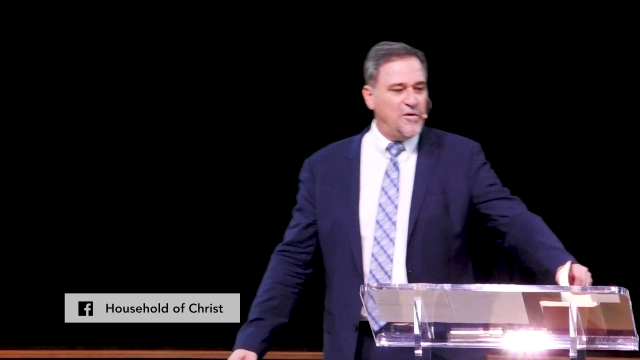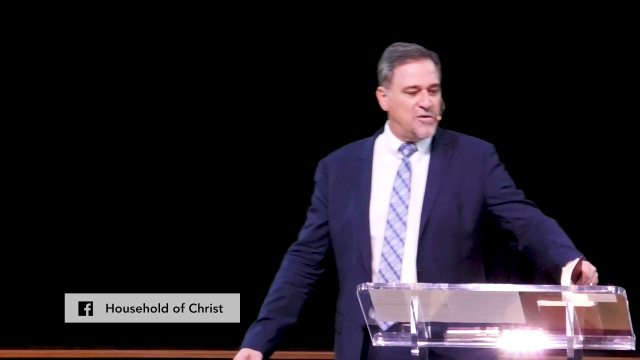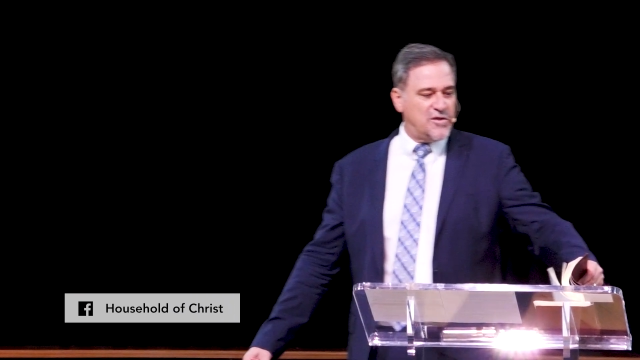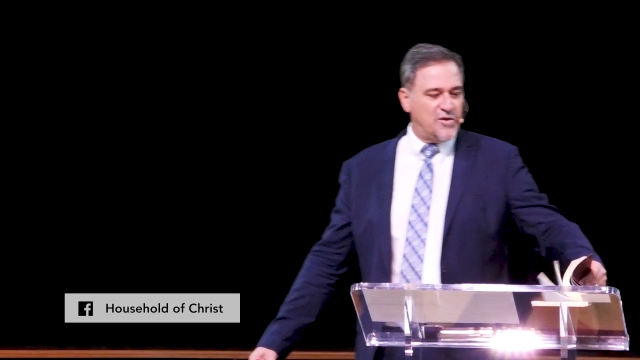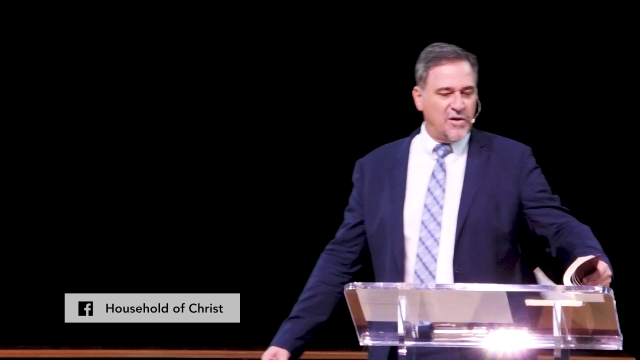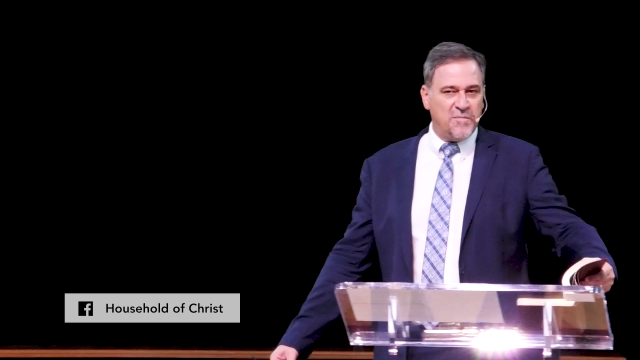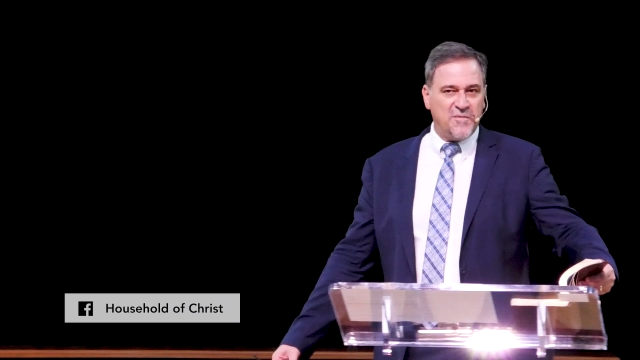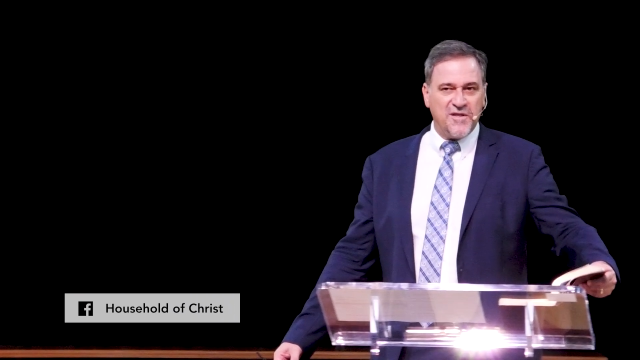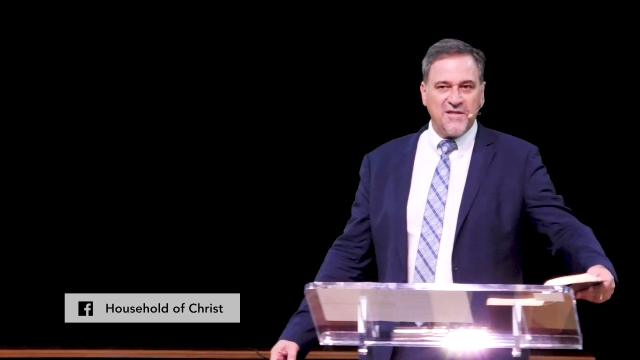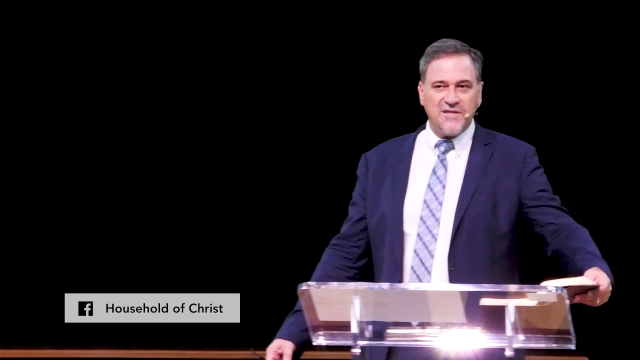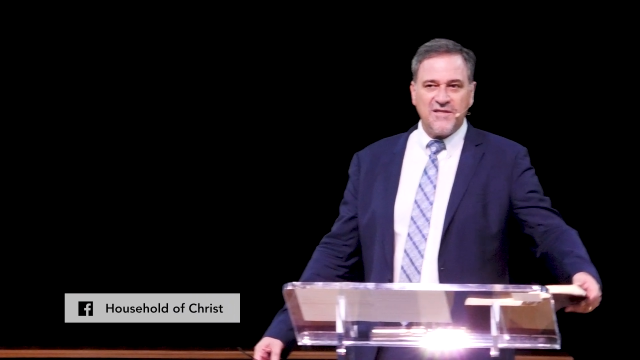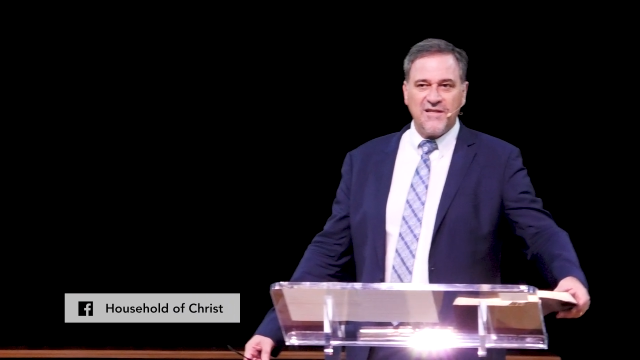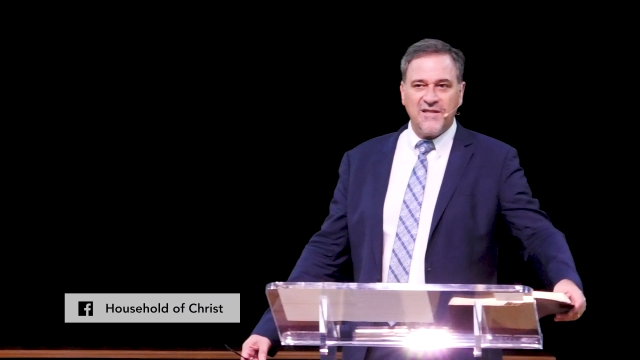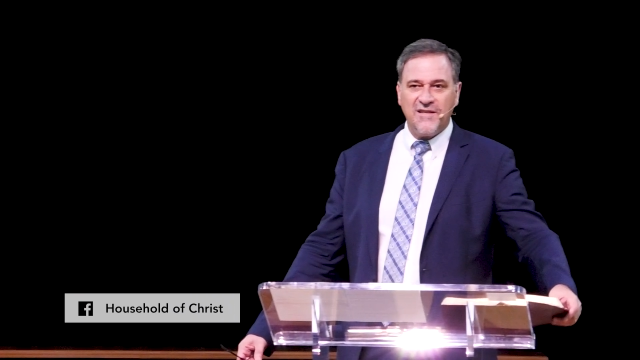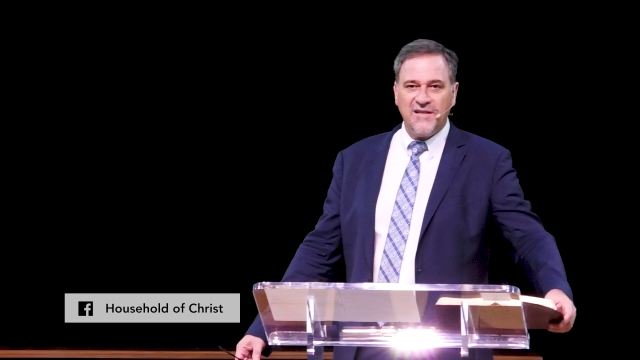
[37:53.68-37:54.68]

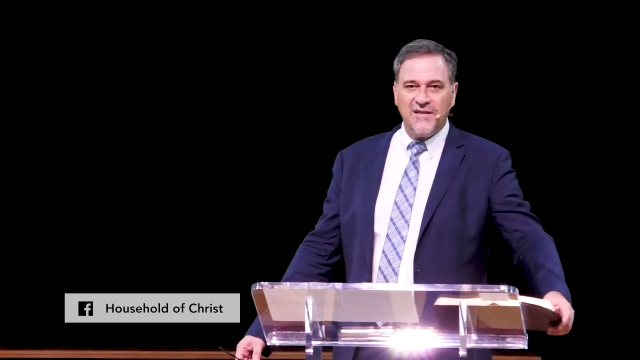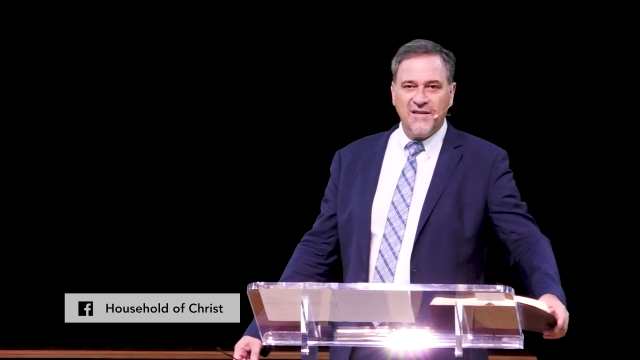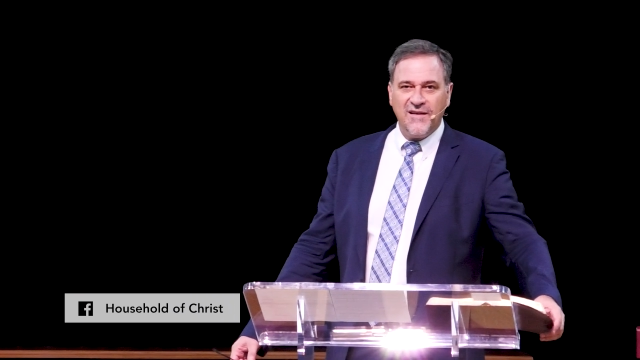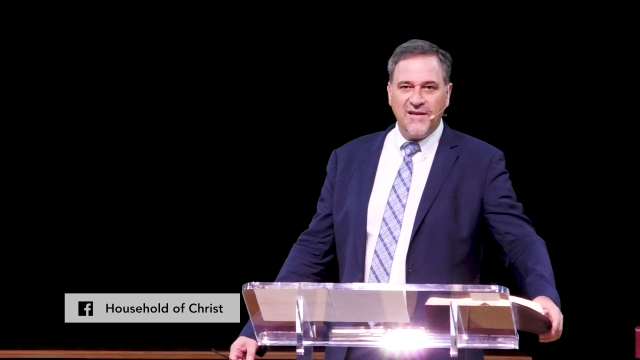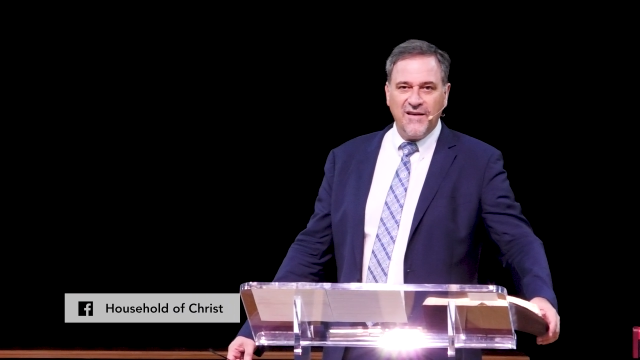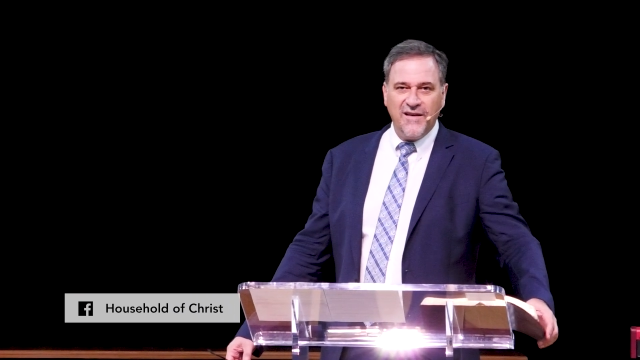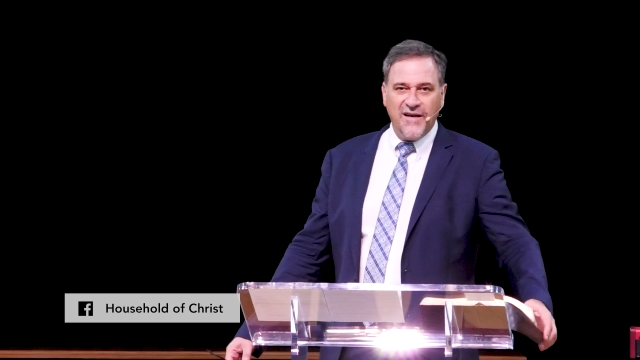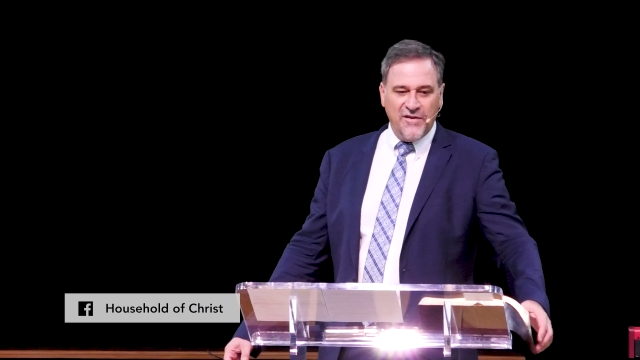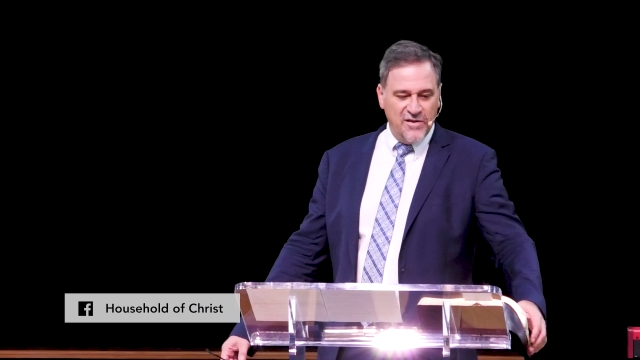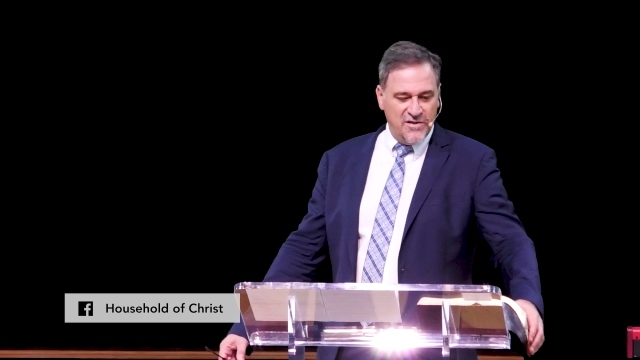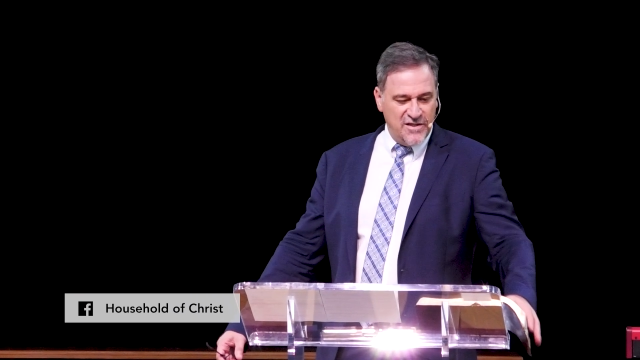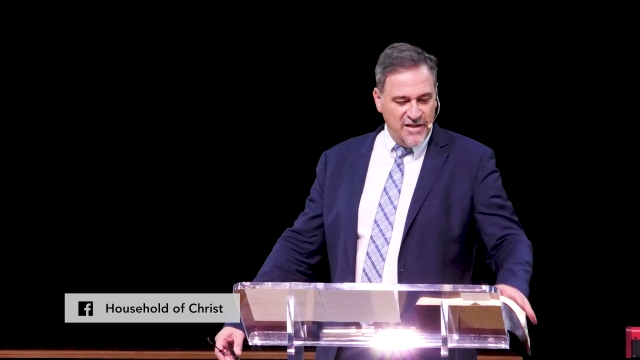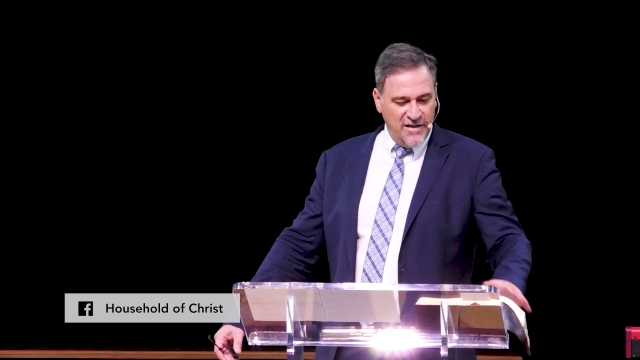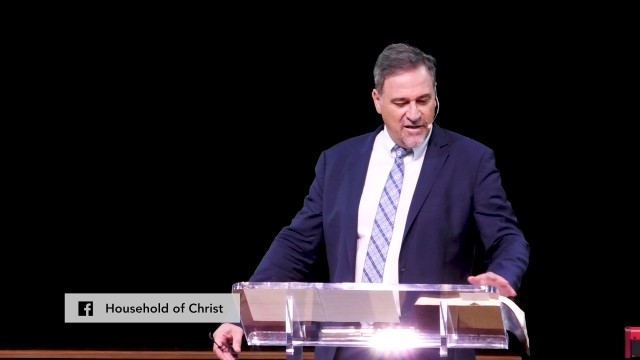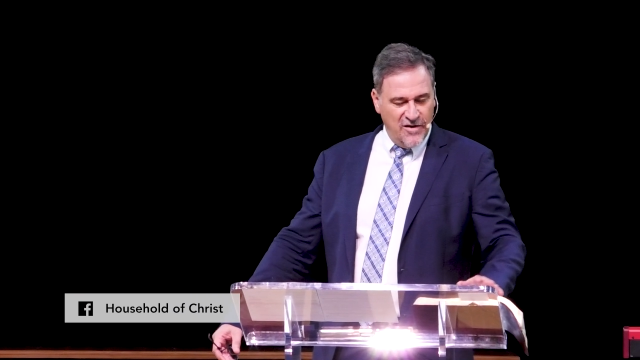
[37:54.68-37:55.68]
scriptures and you
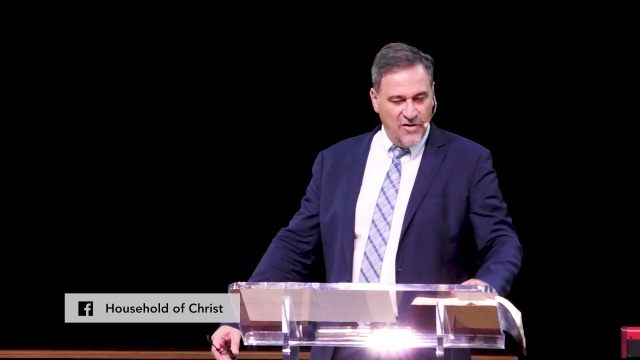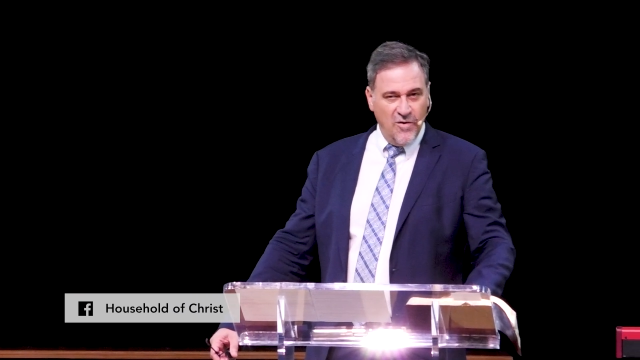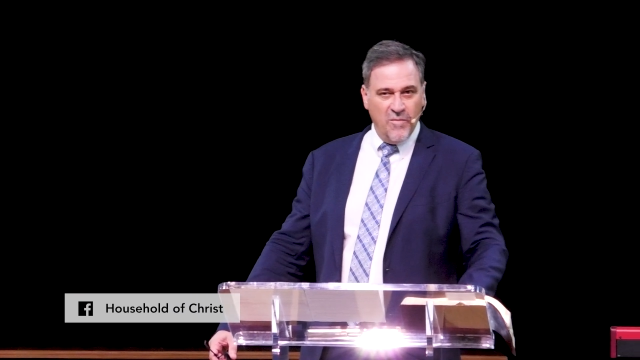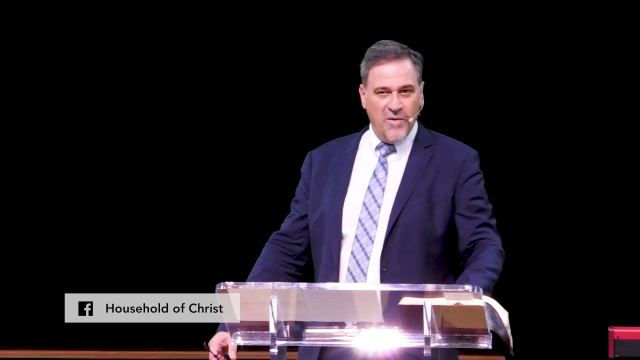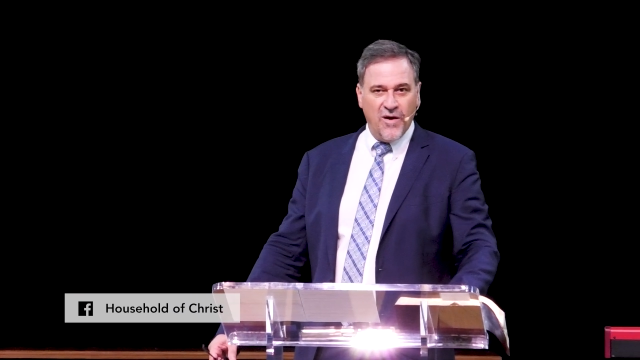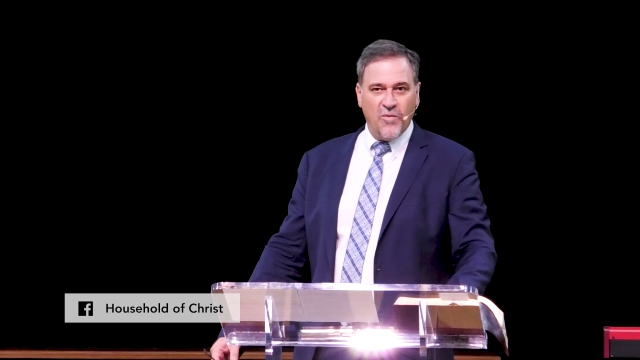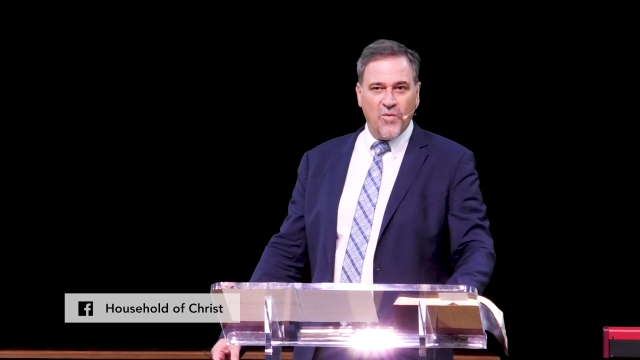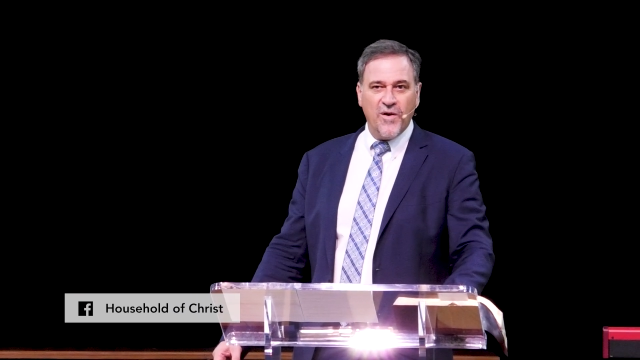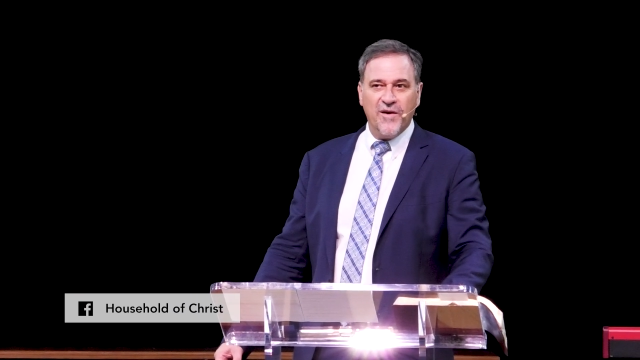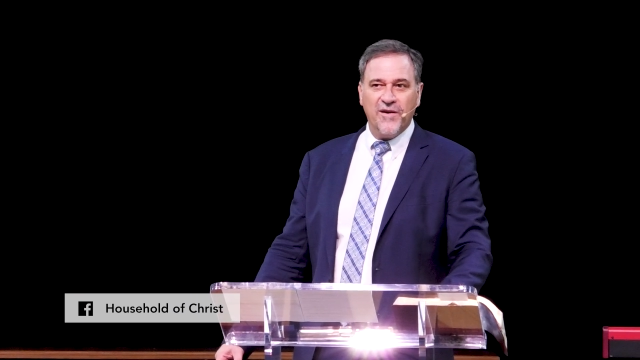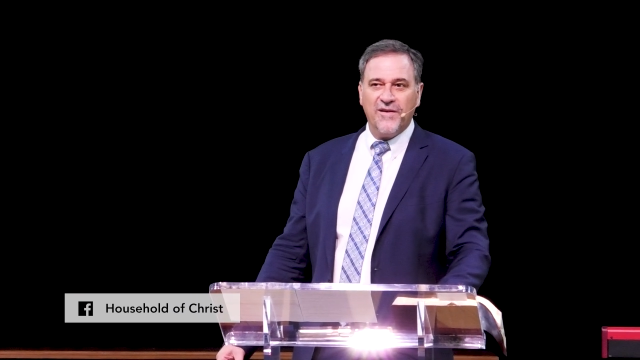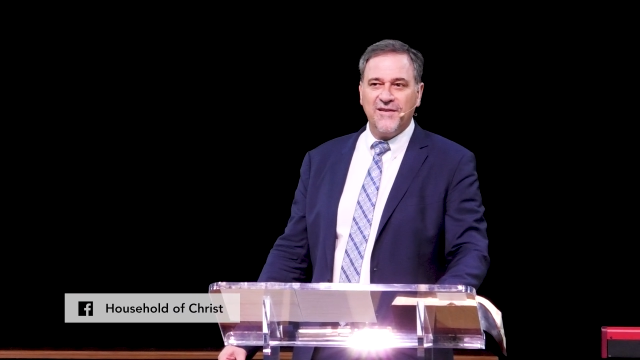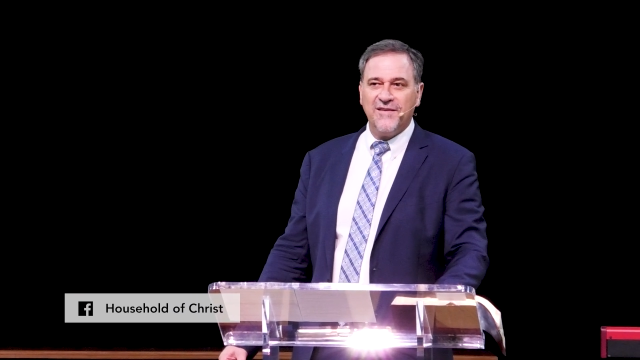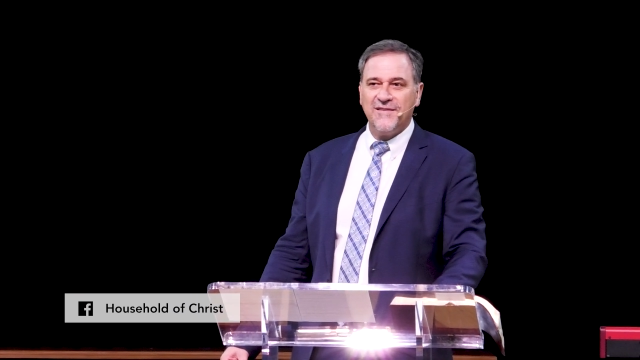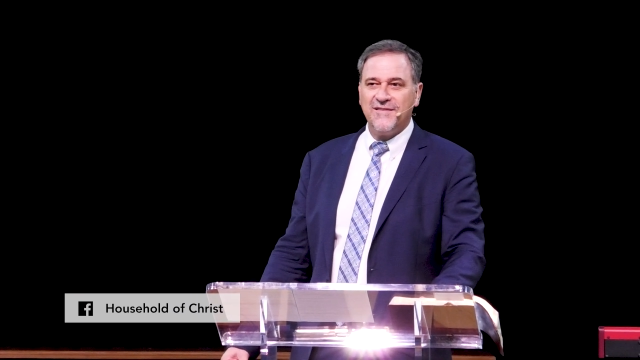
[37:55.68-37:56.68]
see, oh my word,